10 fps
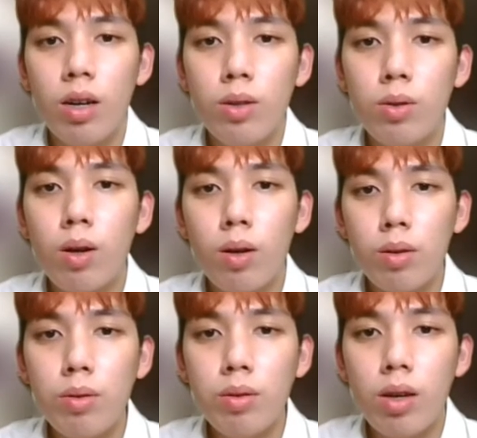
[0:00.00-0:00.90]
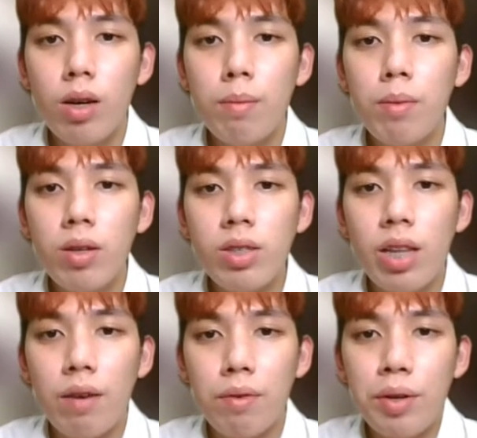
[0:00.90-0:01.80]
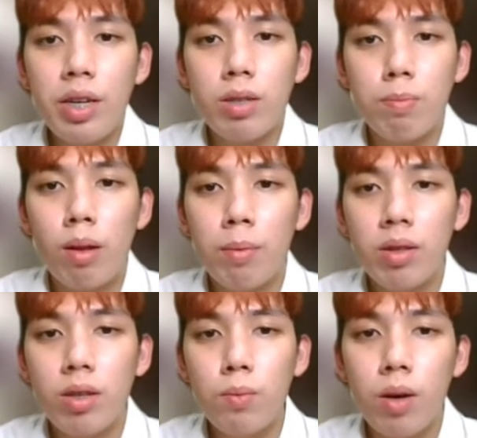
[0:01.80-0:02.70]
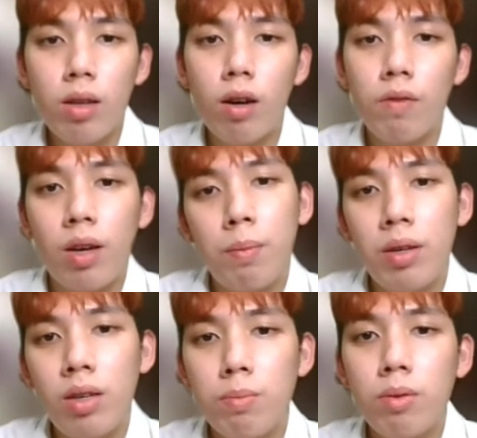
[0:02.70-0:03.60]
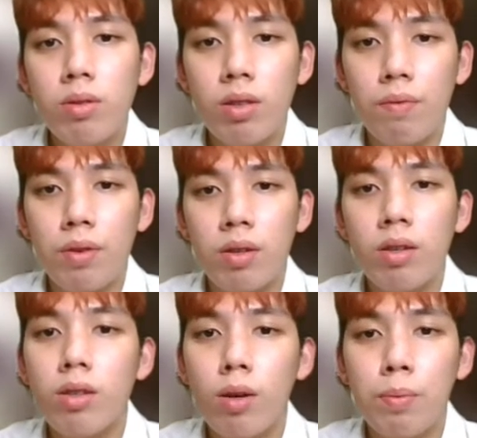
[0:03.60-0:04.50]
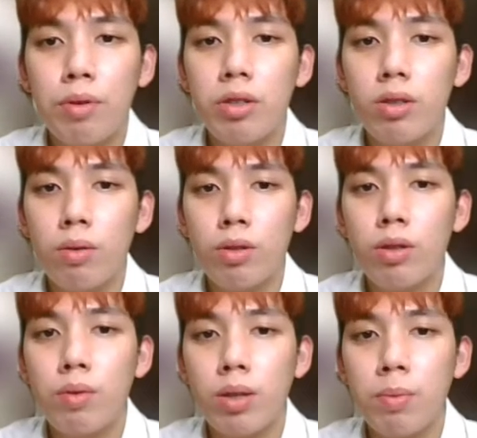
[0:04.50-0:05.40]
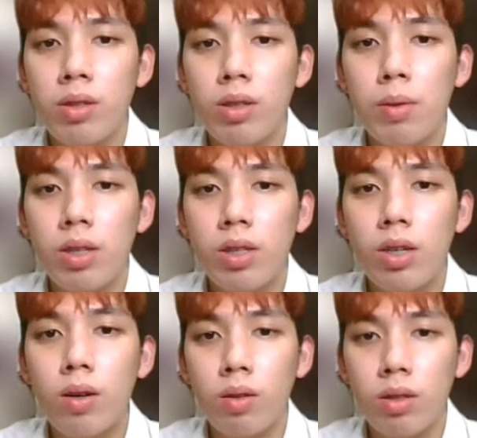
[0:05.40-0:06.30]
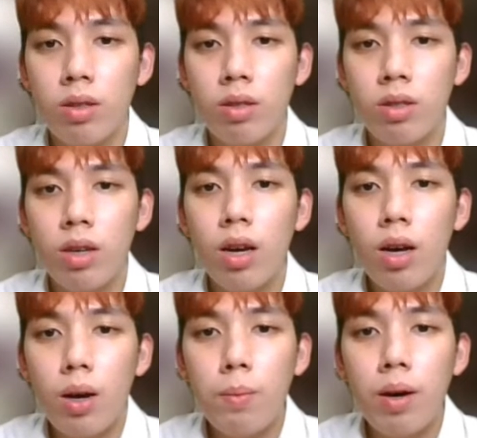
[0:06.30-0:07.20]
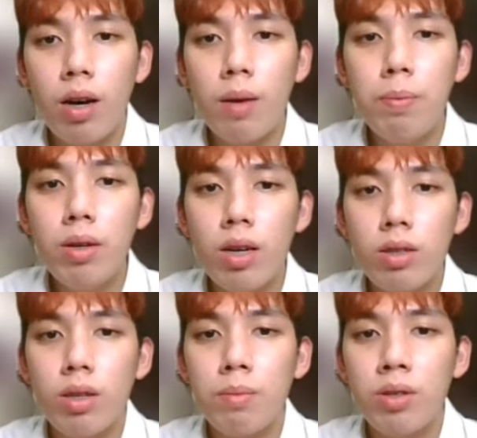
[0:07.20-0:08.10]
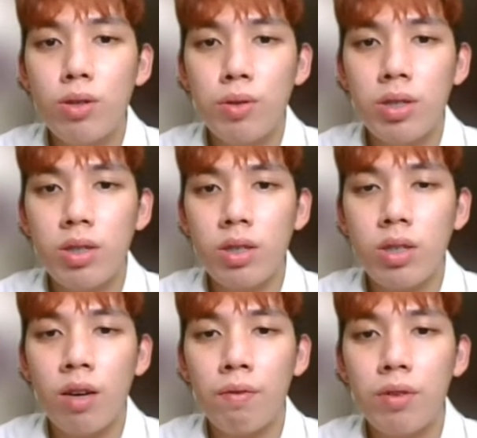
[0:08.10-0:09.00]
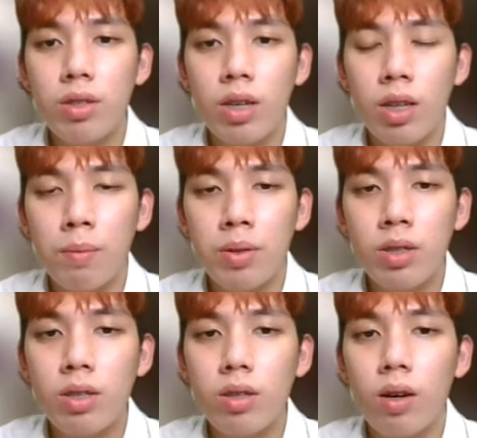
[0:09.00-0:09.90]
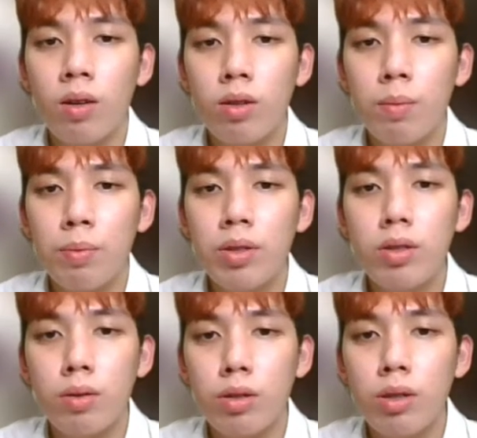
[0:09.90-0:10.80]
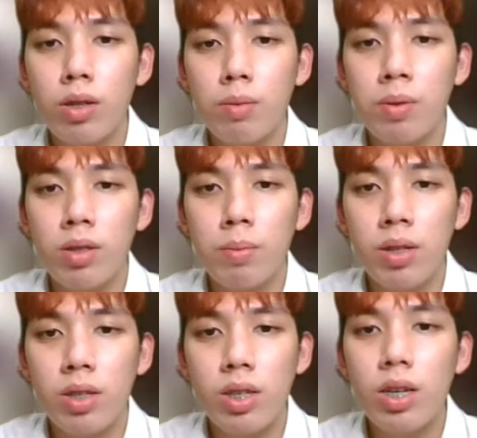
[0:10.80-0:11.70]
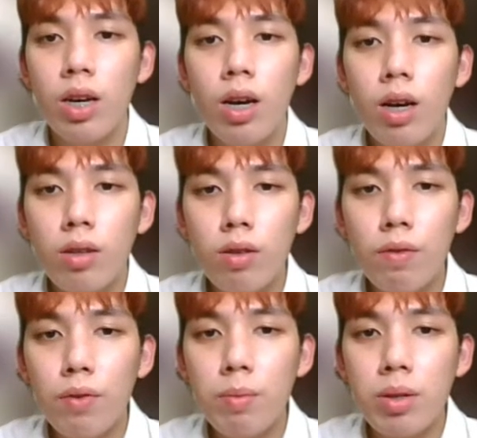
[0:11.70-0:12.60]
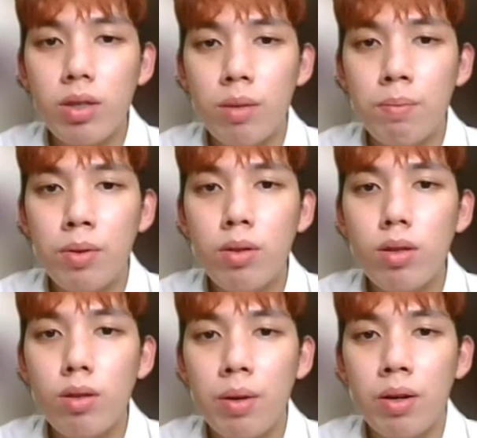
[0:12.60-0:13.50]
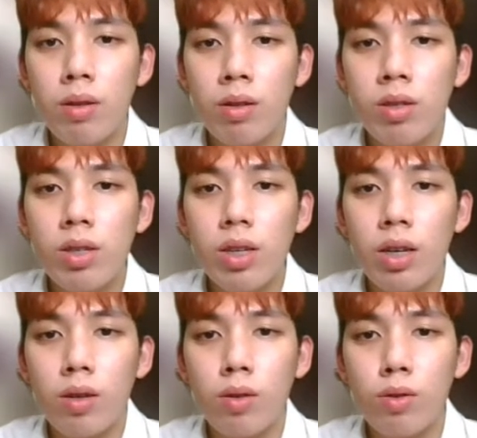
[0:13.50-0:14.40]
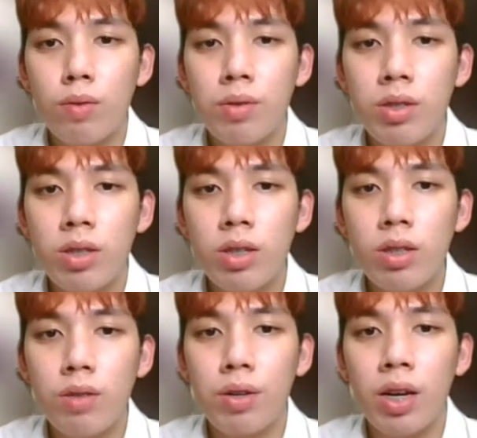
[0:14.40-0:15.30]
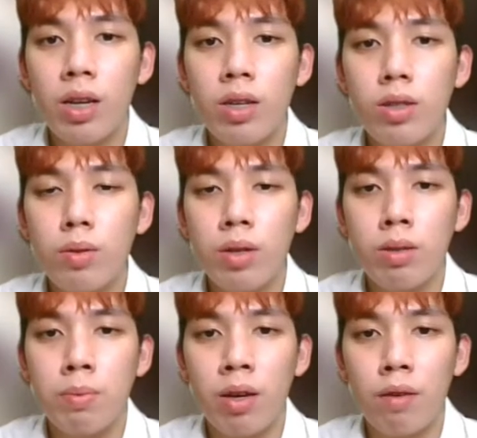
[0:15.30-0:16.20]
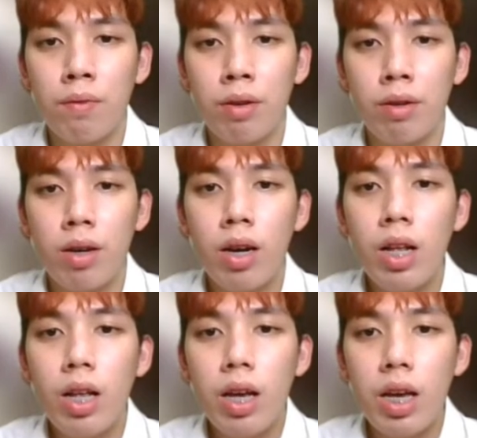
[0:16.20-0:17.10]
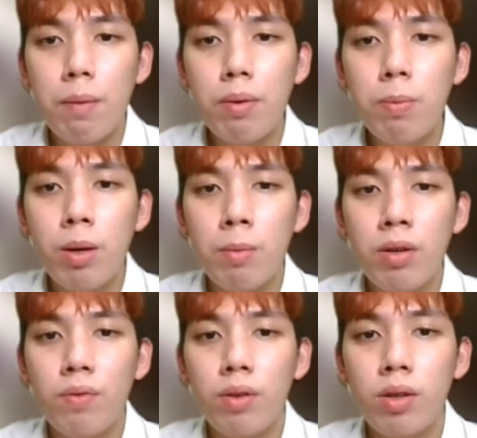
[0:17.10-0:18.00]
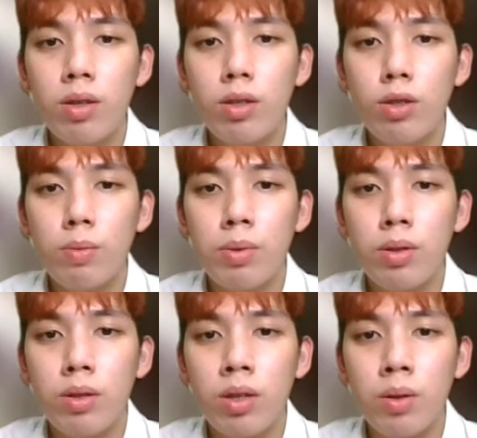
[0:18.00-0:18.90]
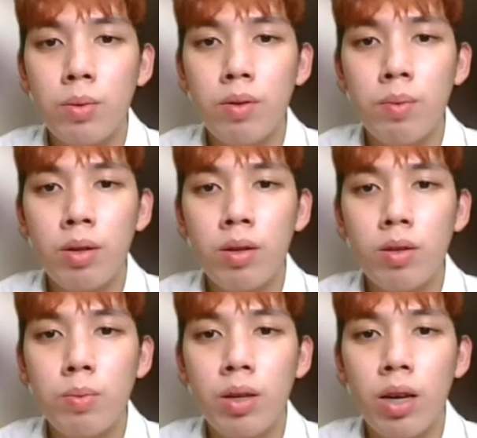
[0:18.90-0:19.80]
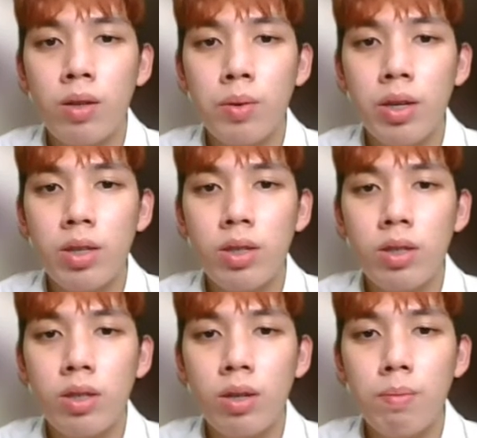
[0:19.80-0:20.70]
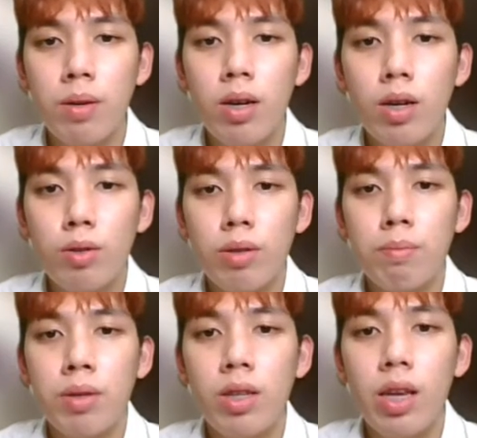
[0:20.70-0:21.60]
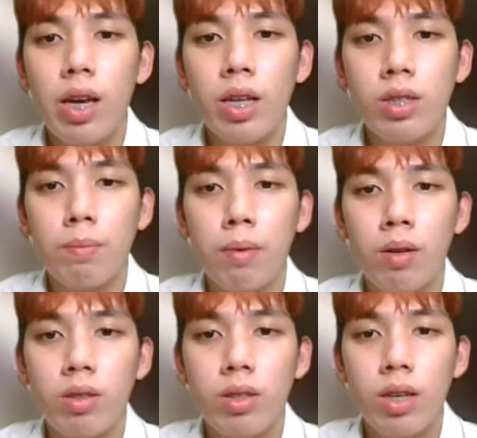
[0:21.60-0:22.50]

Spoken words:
To conclude, modern slavery is probably one of Apple Inc.'s most difficult corporate social responsibility concerns. While Apple has demonstrated its efforts and emphasis on corporate social responsibility, no firm is immune to paradoxes and controversies regarding to its behavior. Apple's primary focus should be to equip workers with adequate system, treatment, and support.